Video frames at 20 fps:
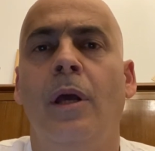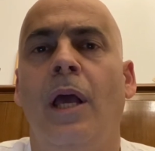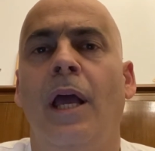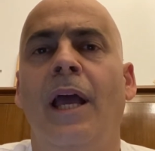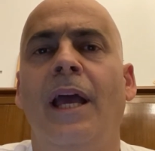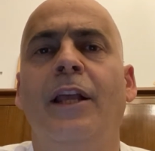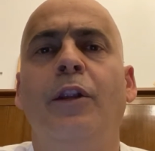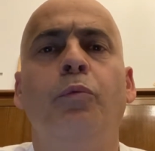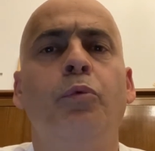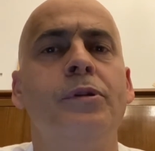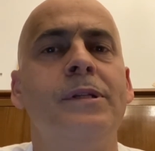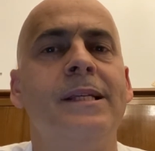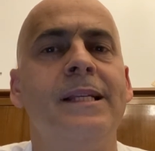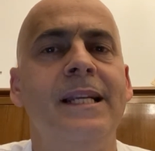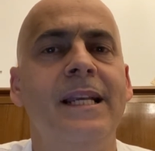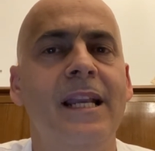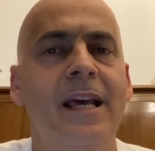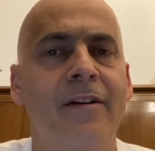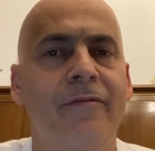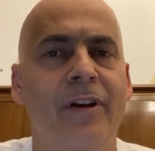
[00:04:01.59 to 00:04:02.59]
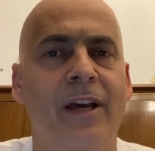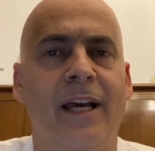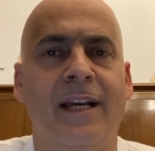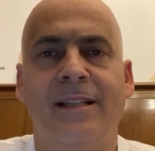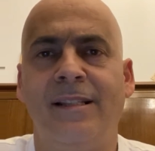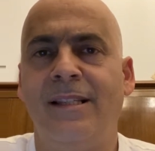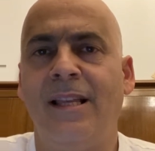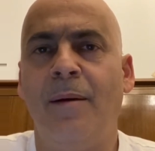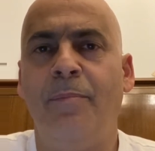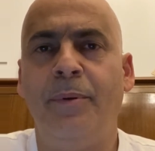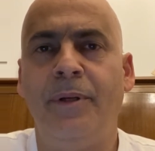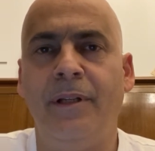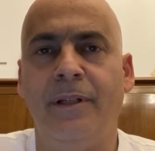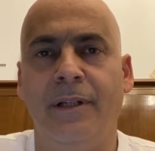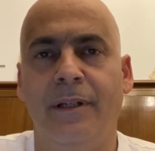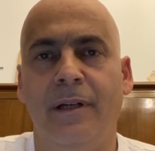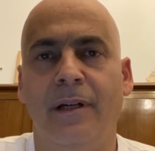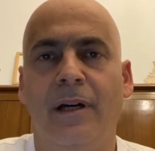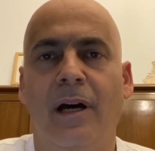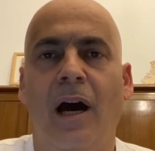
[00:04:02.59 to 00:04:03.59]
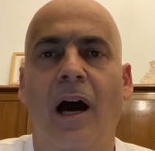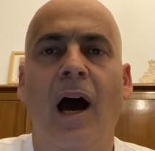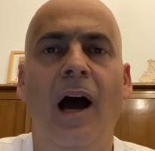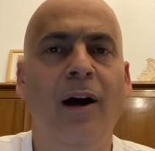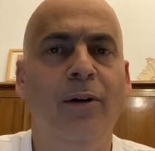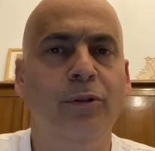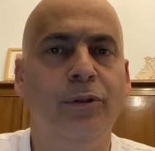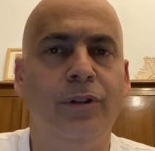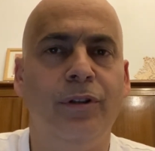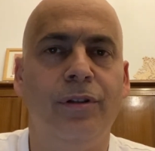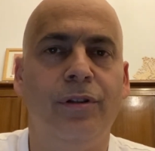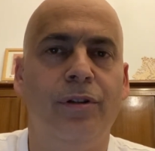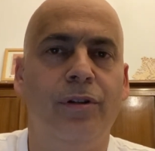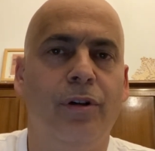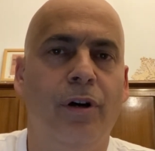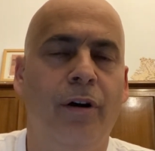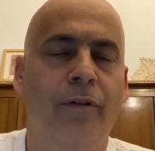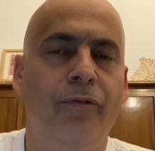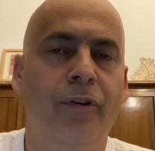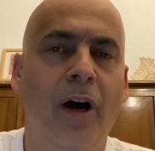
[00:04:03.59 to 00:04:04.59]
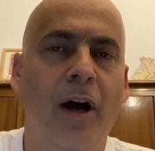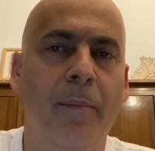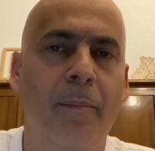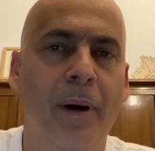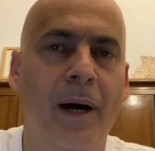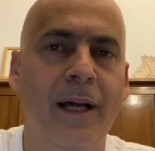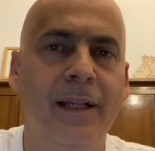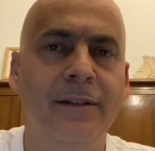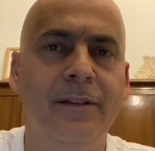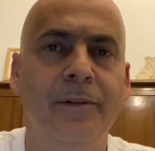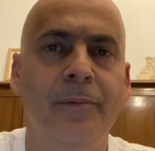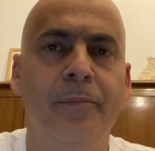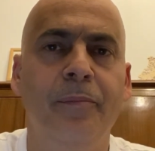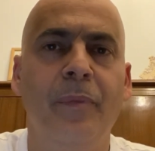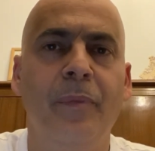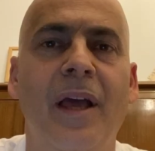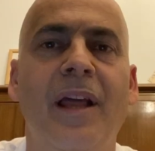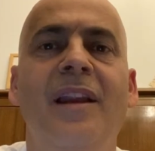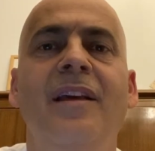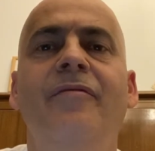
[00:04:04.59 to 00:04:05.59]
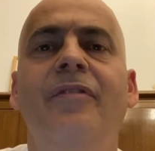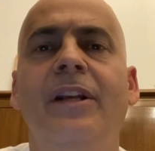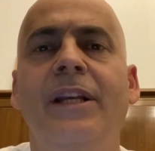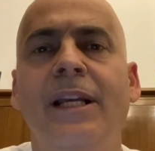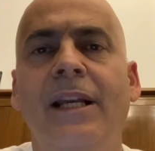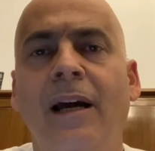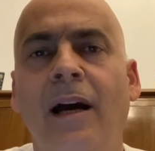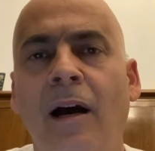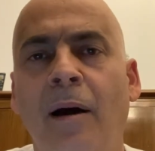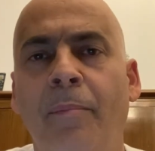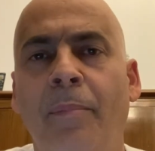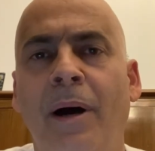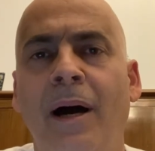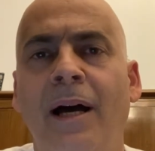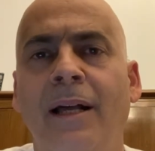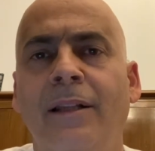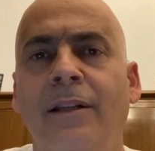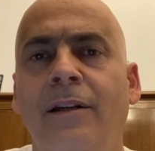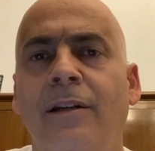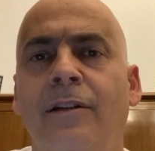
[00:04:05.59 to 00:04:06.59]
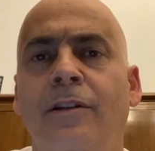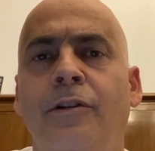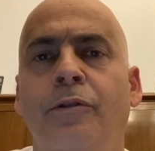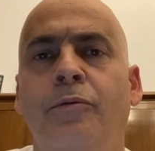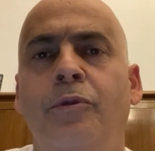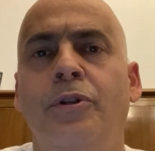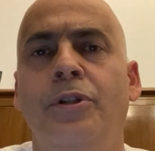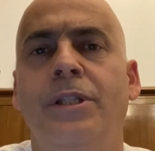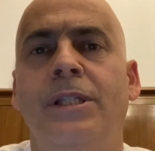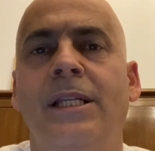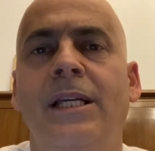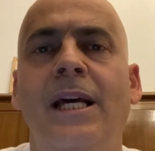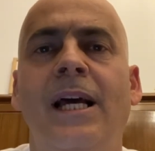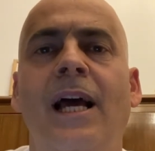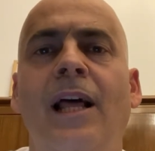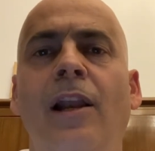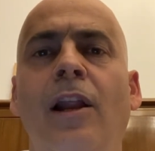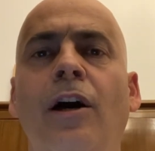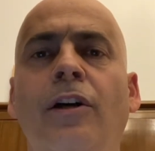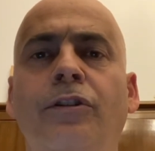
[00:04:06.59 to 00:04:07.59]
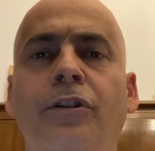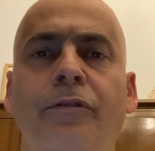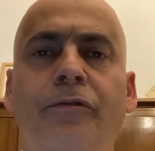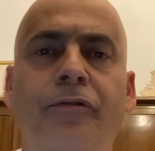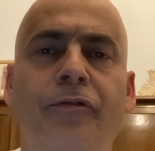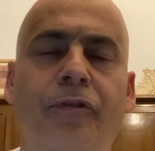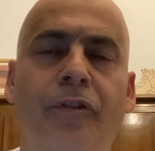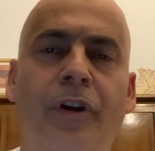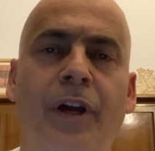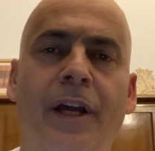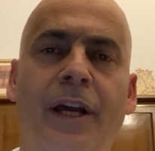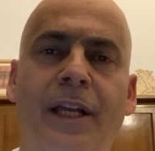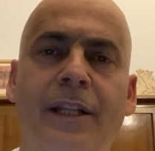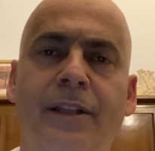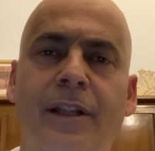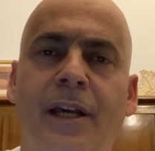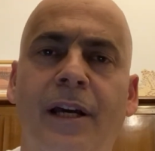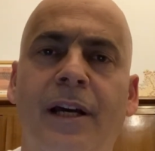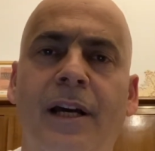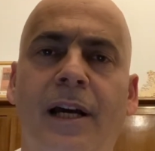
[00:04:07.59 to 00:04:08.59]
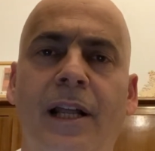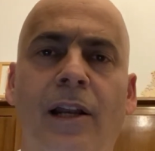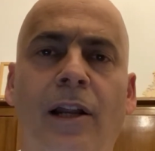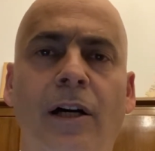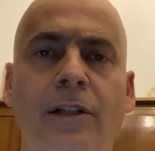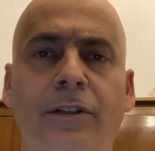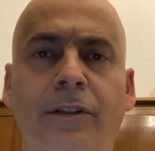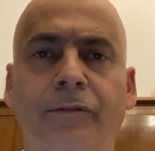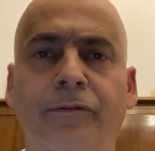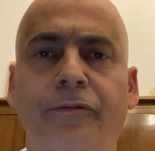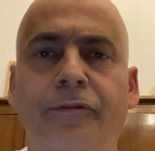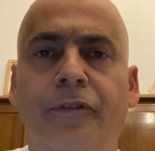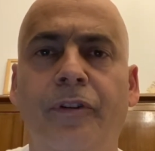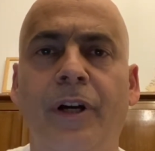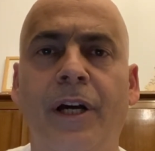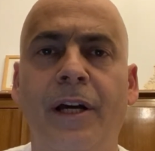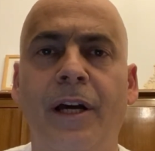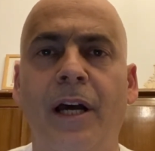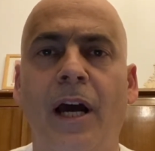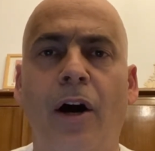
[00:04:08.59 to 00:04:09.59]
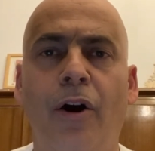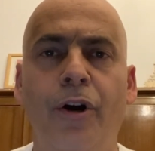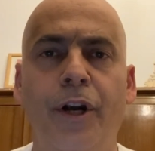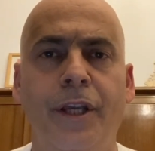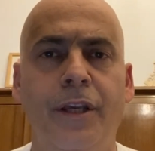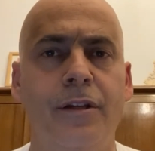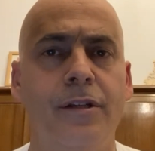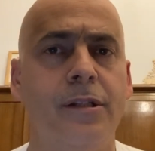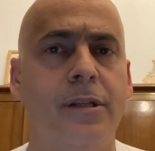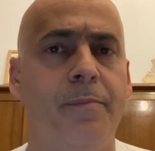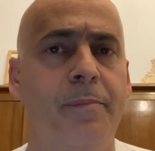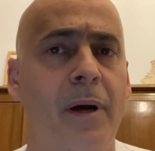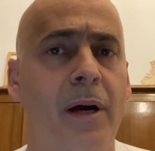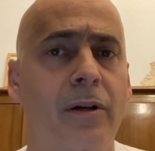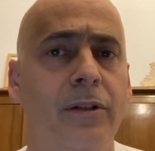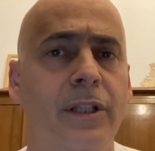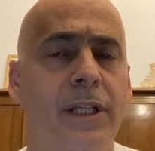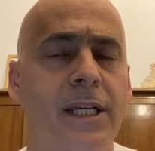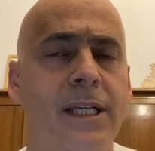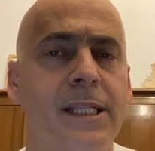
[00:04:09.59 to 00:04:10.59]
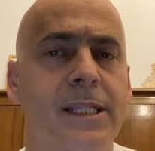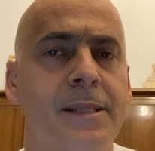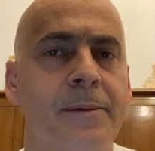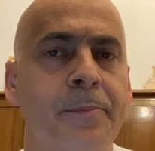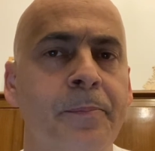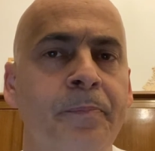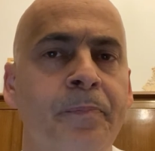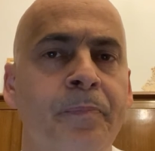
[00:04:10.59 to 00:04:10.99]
Uh, it was never accepted out of Chabad, and even in Chabad there was a lot of uh, a lot of uh, argues about this.